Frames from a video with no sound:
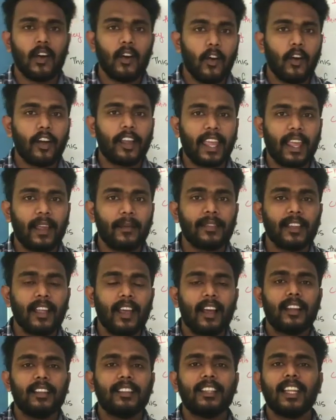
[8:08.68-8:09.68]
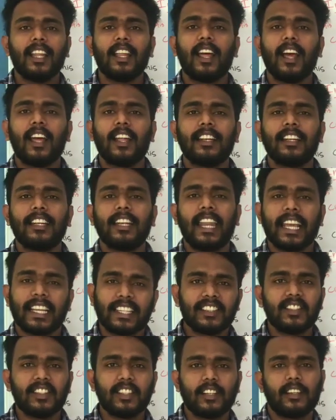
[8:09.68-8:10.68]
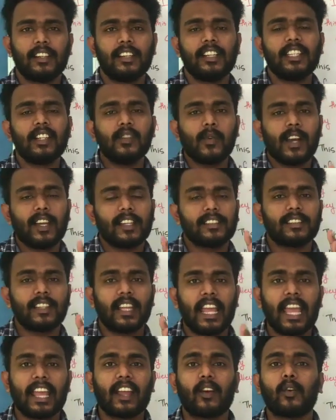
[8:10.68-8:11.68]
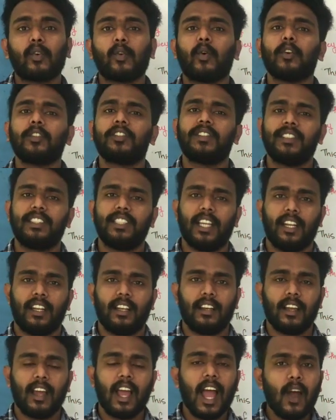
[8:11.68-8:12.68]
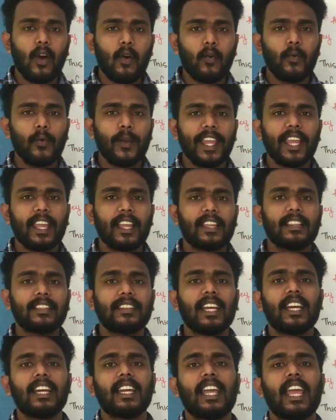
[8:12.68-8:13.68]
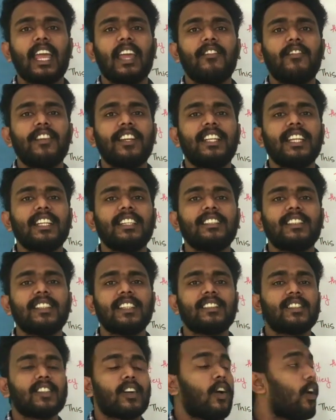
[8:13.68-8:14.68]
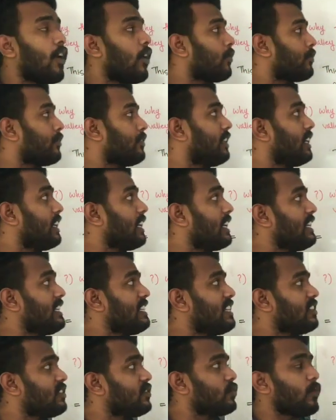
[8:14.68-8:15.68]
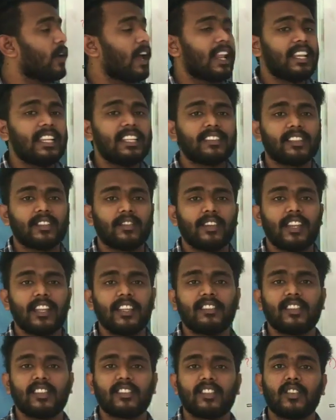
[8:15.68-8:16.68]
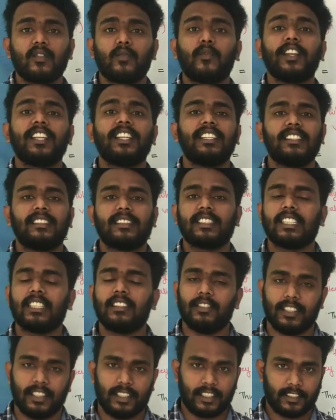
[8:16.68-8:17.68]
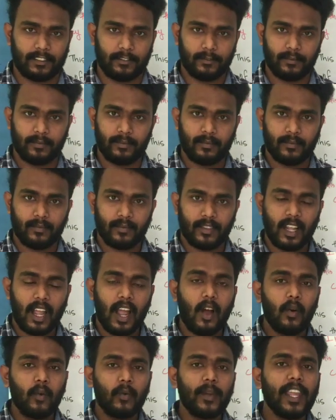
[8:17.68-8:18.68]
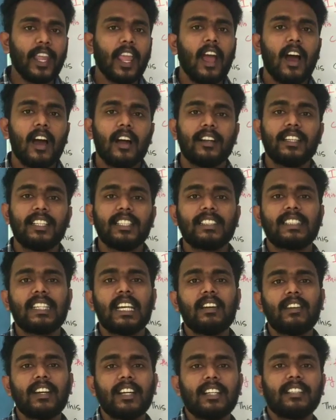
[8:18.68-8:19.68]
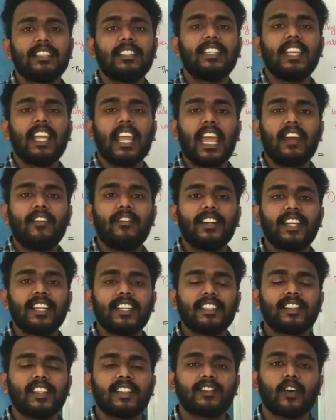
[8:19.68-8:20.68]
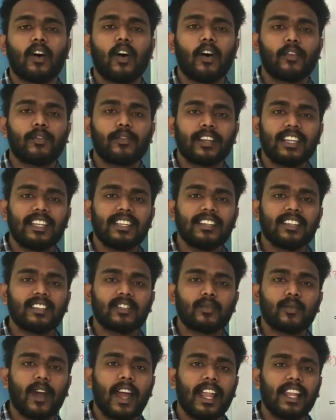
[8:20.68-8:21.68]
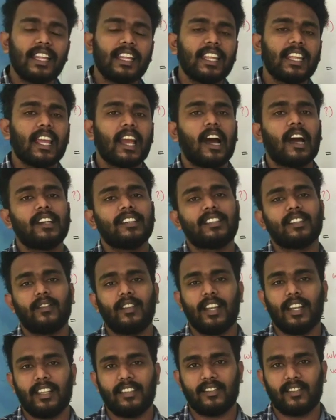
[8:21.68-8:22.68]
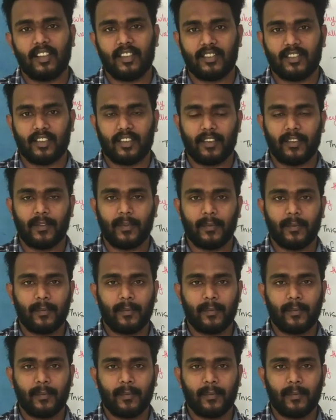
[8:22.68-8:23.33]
Okay, the next, it was a question, how we the evidences of the Indus Valley civilization we discovered. How we discovered the evidences of Indus Valley civilization.